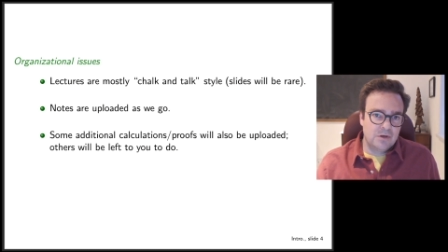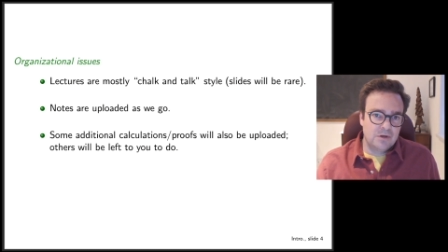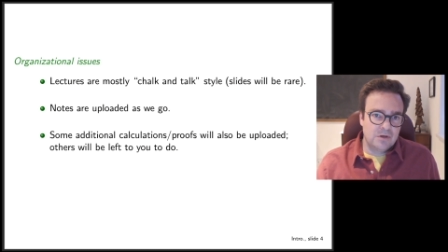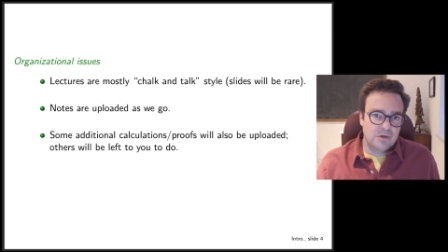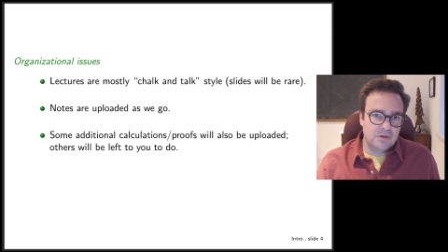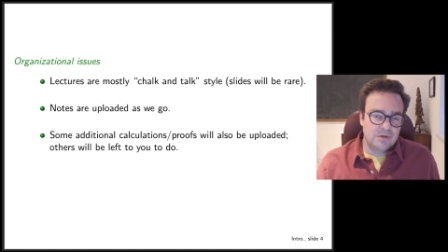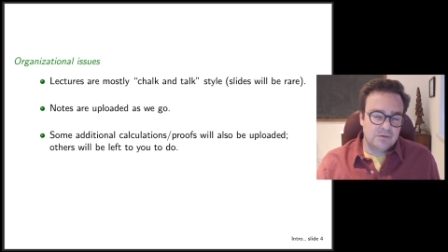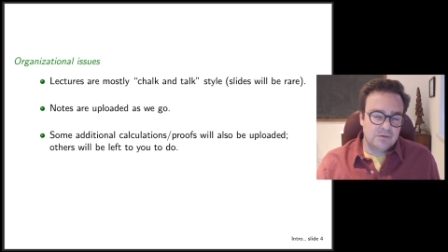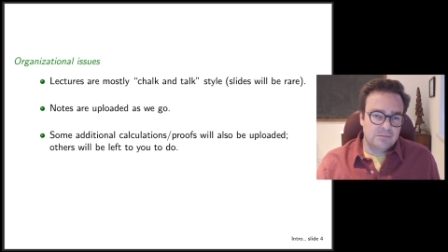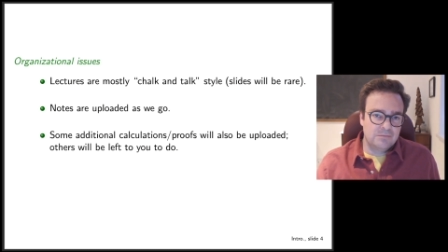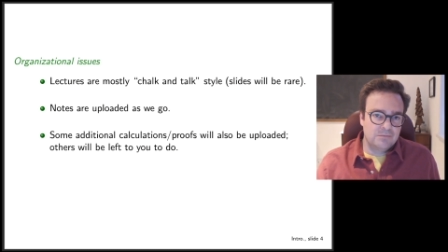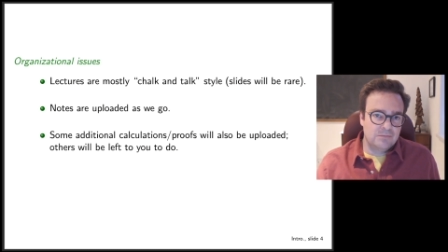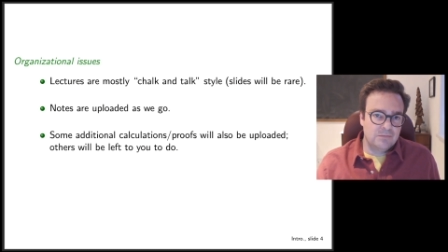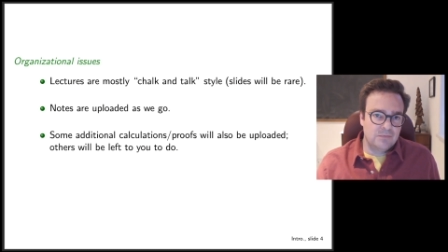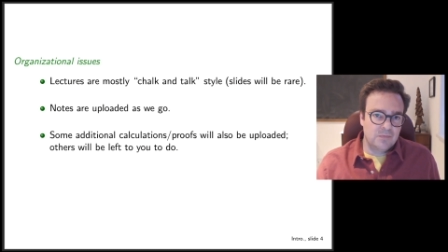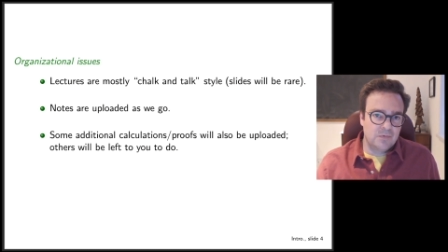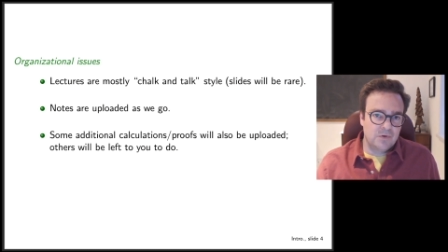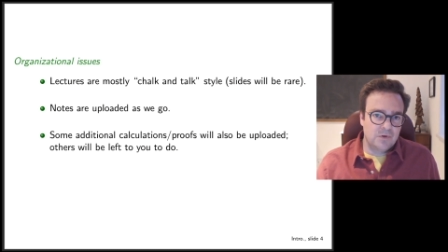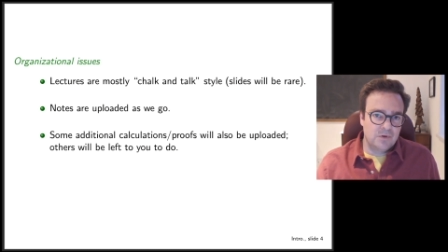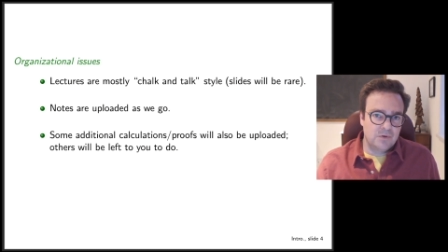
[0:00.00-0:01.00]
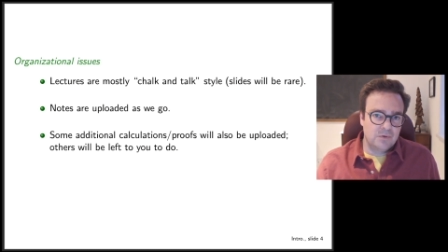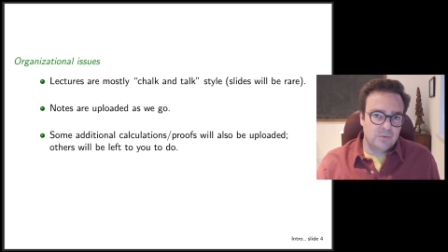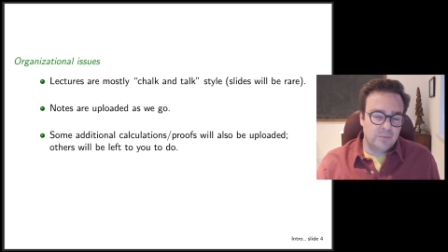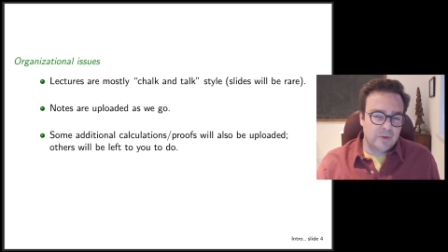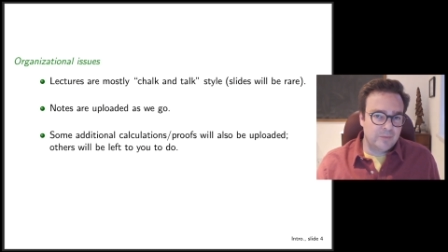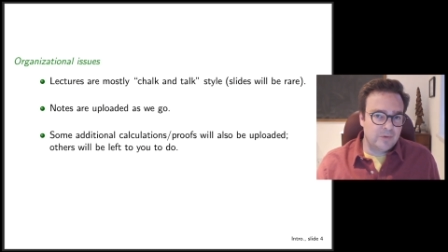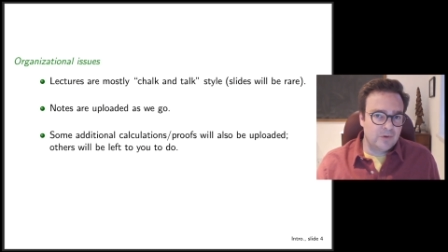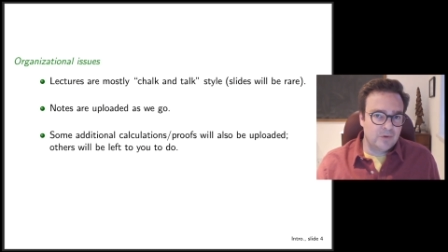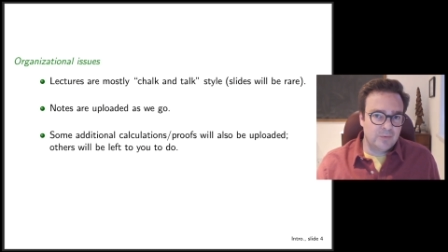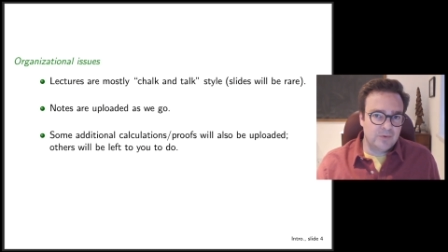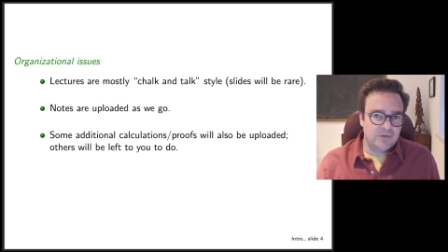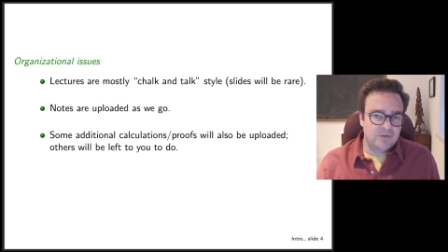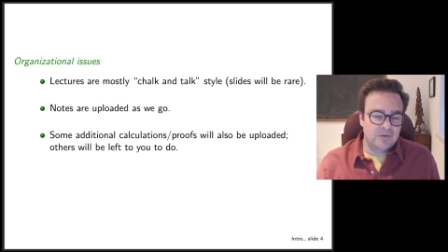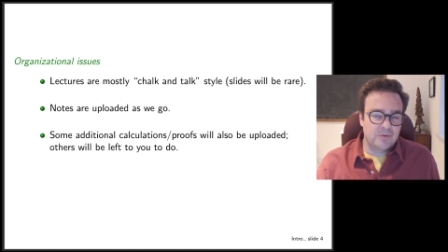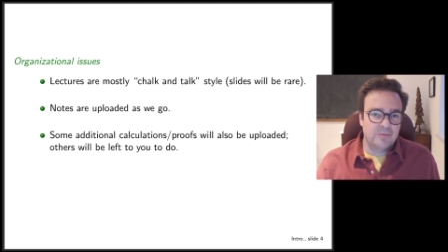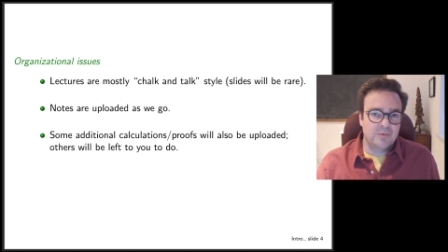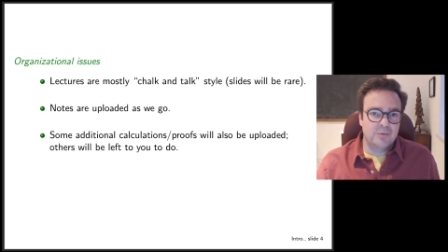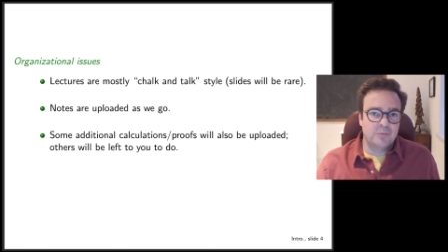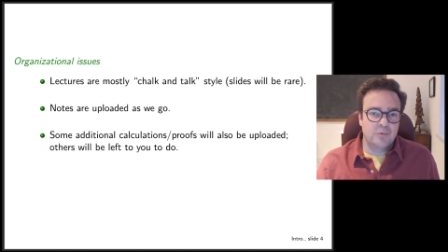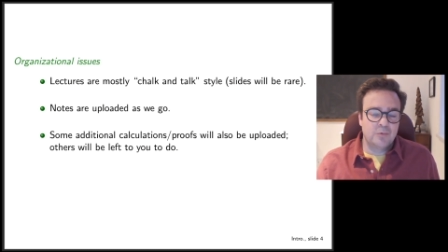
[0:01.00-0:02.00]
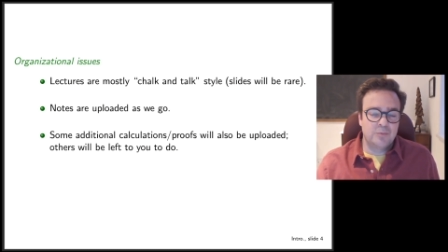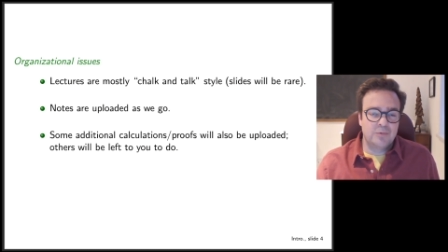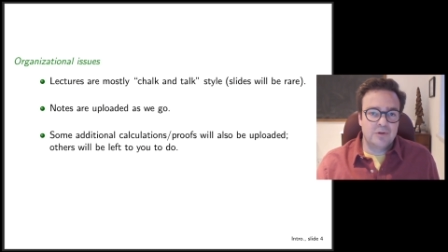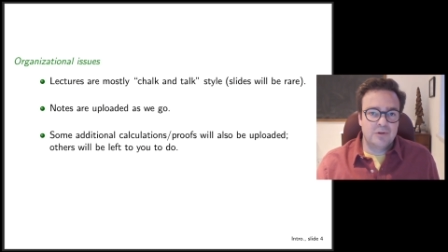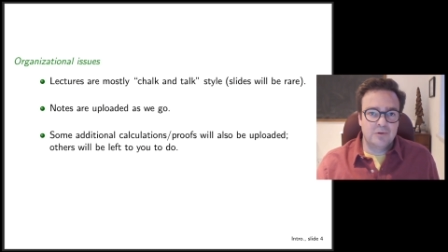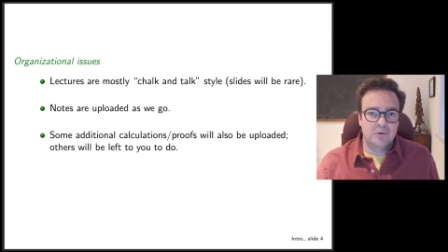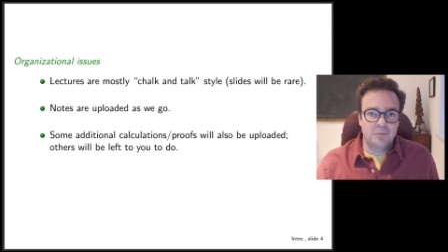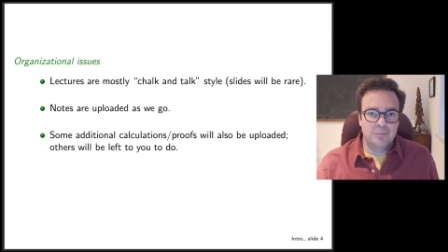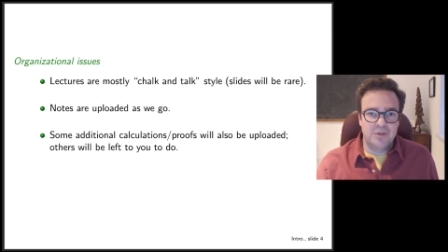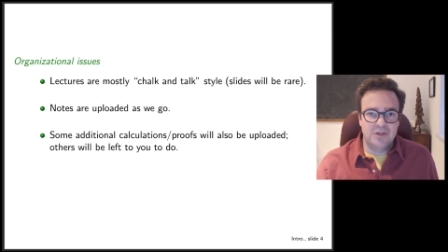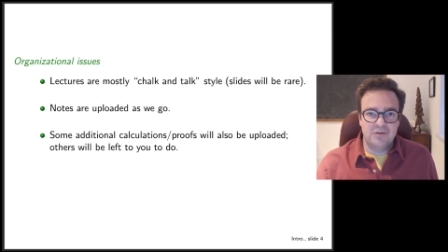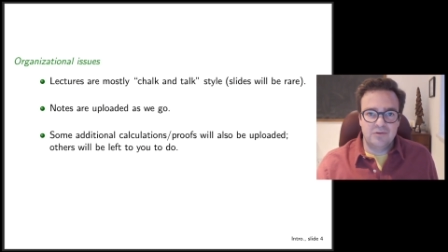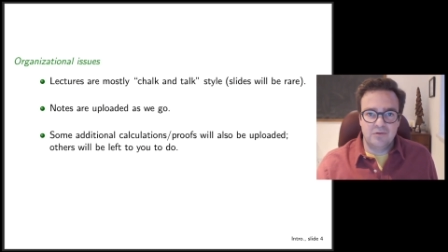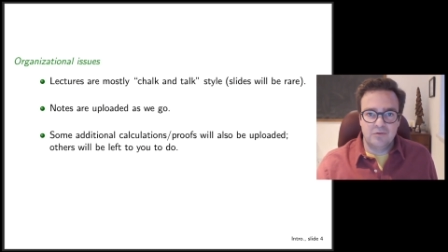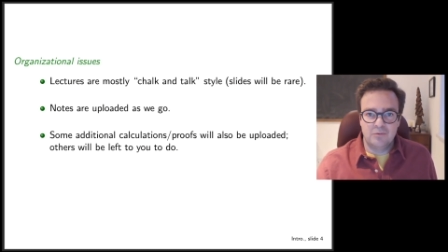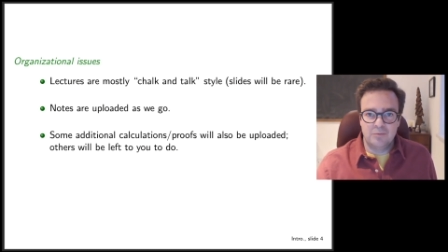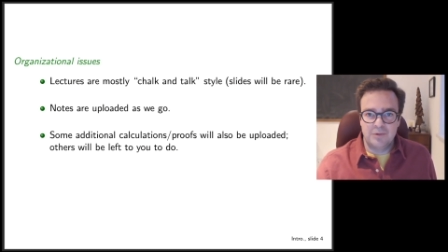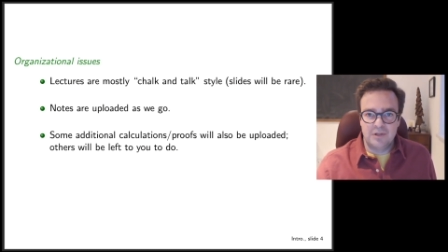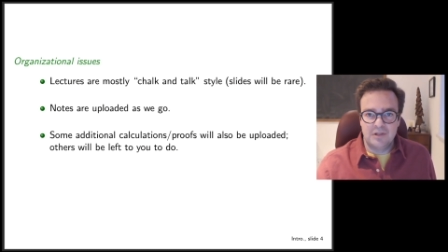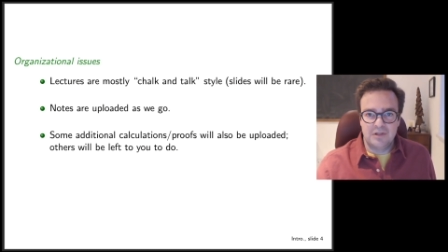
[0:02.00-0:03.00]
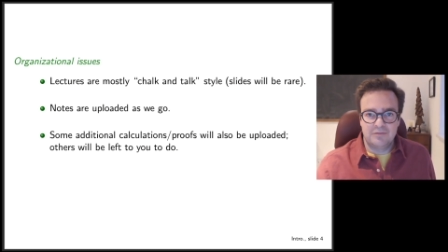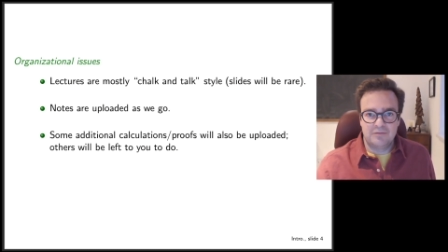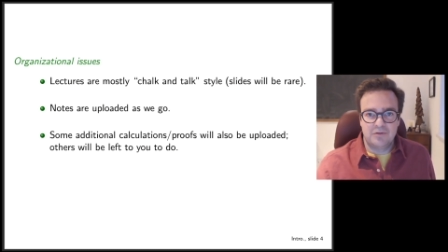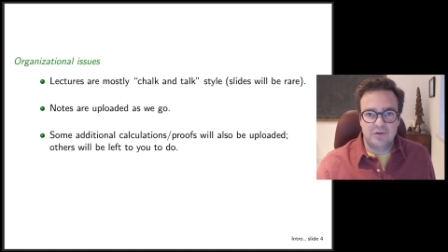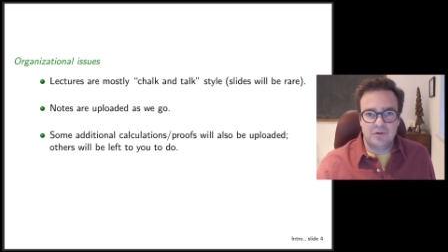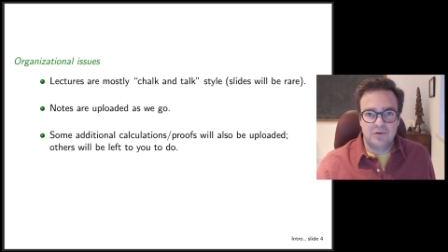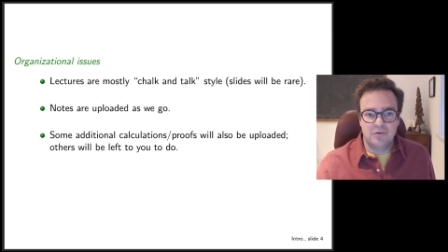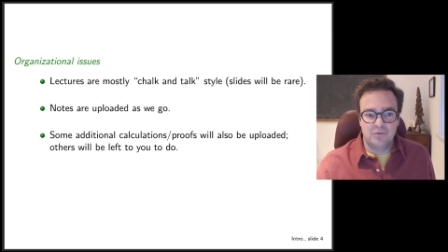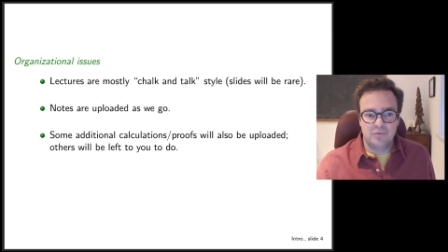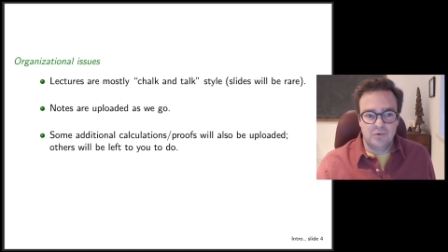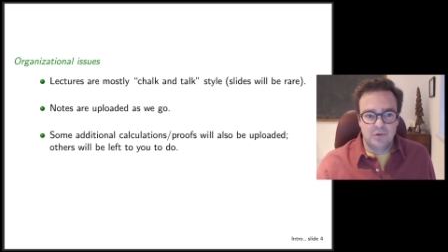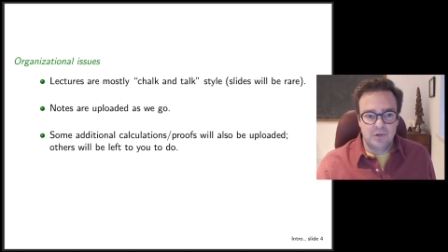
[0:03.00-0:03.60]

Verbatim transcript: Uh, uh, maybe there'll be some of them will be little pieces will be left to you.